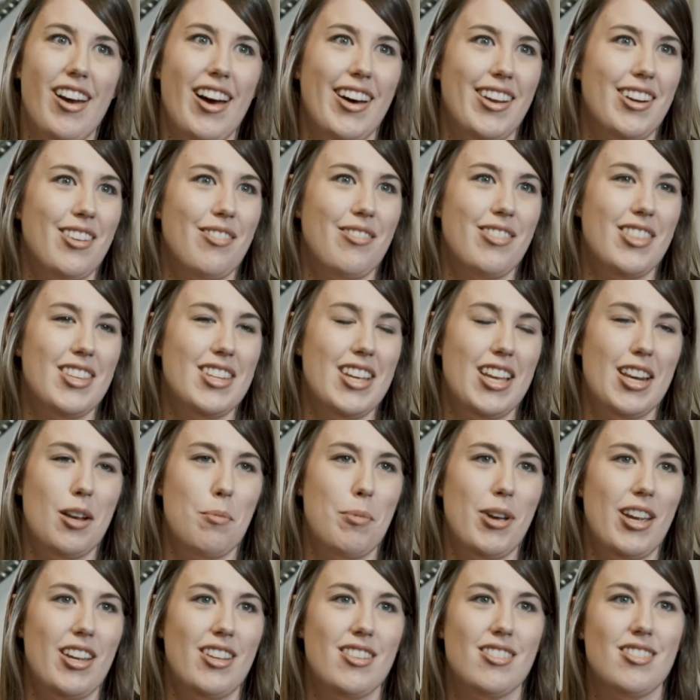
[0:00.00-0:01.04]
out of the
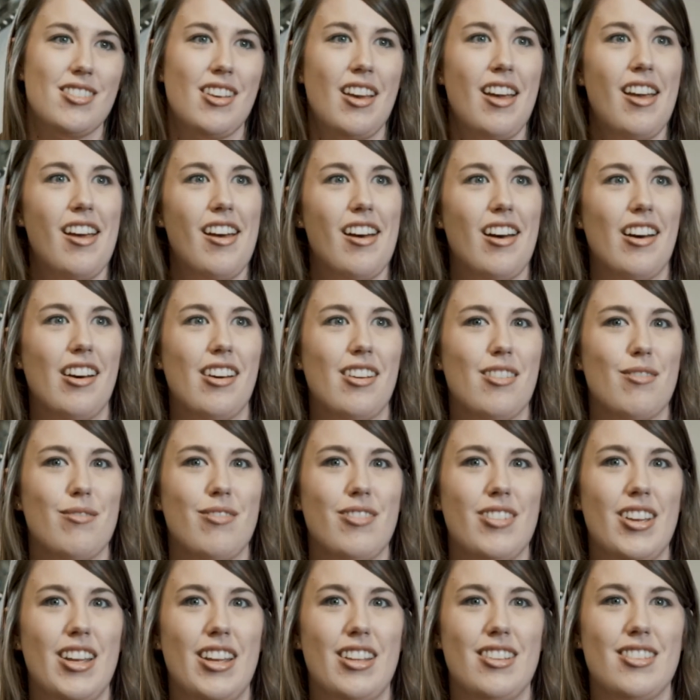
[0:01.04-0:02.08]
database.
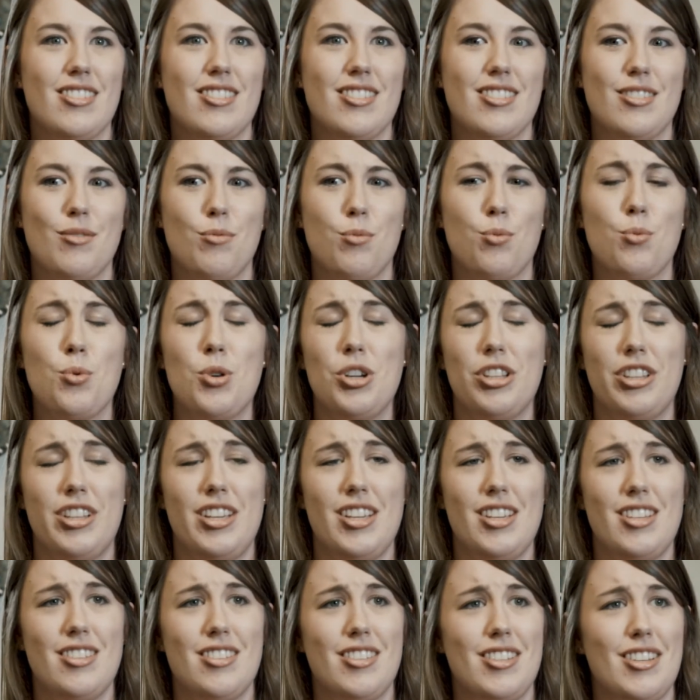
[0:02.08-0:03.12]
It's really
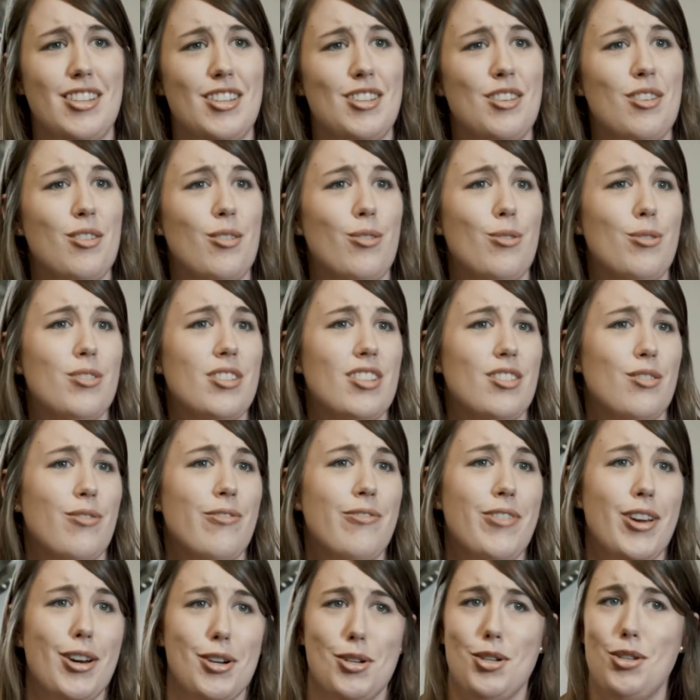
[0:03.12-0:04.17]
easy to use. It's
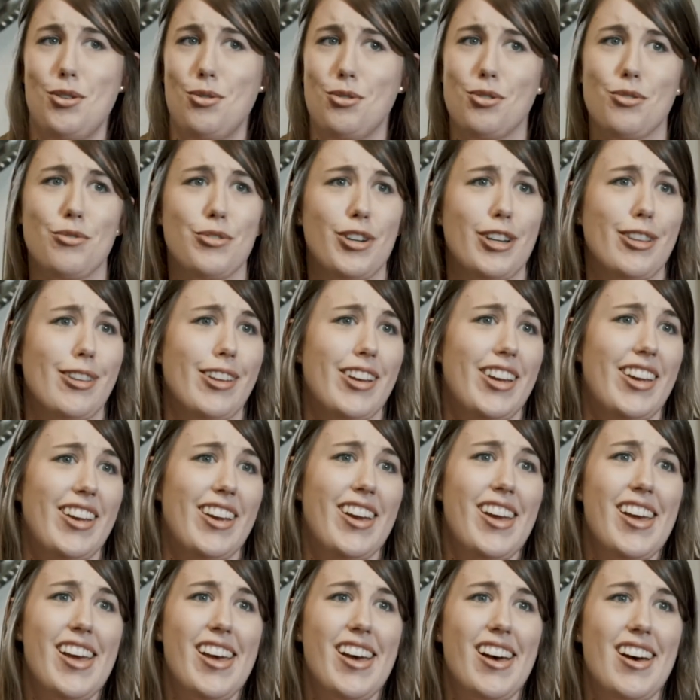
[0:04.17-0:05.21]
very user-friendly.
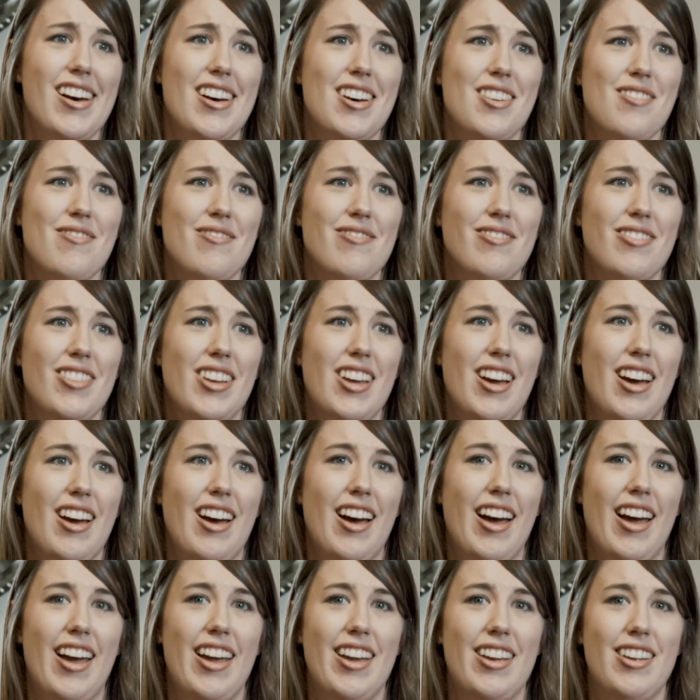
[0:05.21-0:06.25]

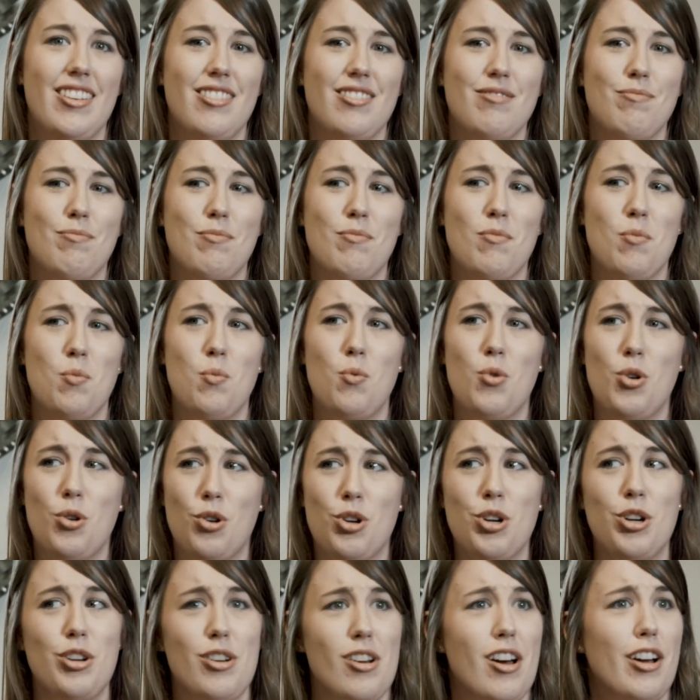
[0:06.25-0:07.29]
I
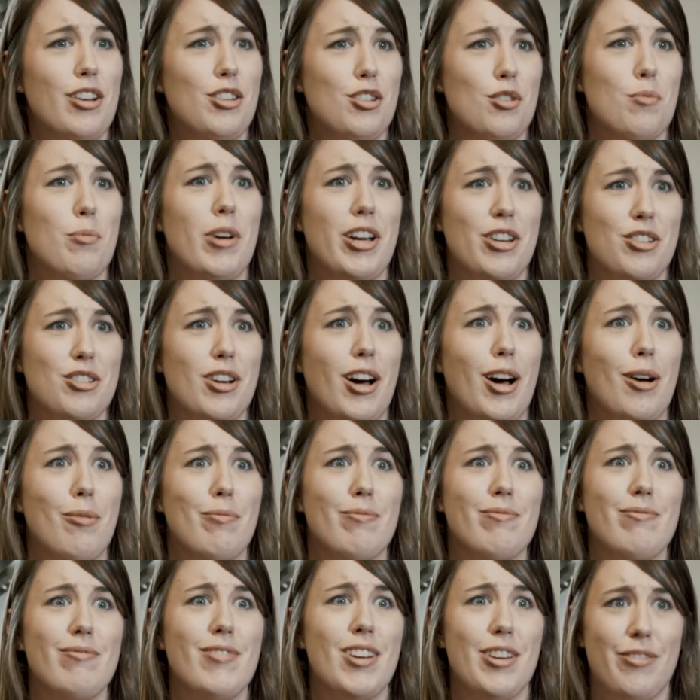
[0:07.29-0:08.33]
could not do my
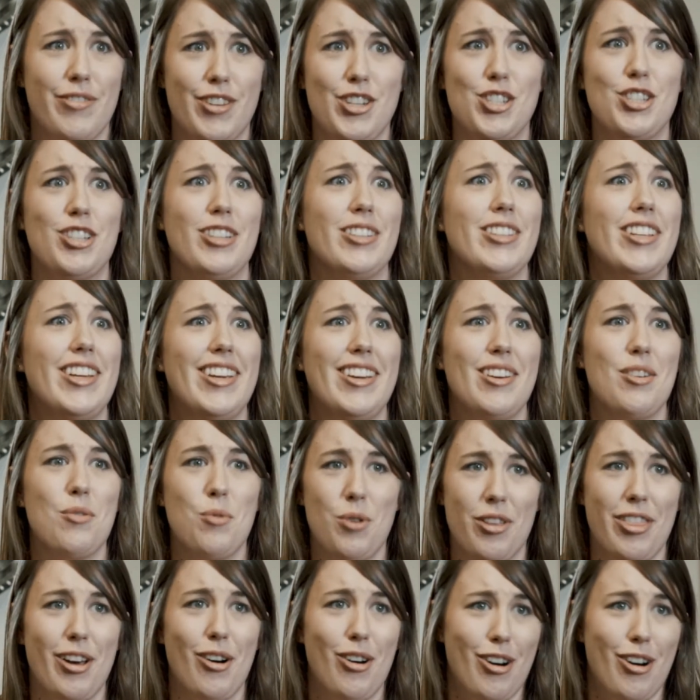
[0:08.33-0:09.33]
job efficiently without